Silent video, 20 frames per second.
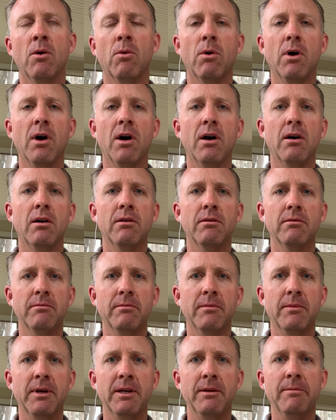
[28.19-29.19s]
Well,
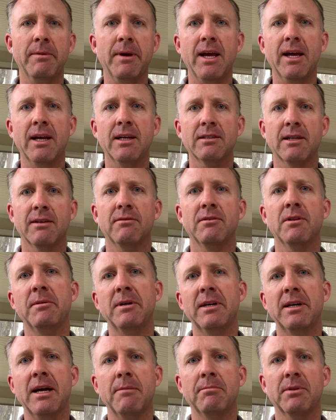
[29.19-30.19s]
many banks have
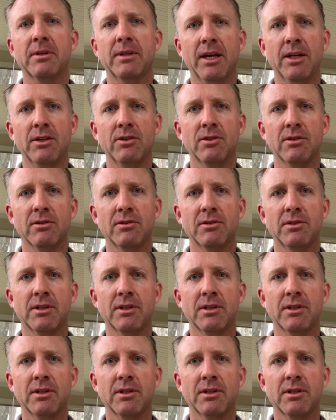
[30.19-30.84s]
limited applications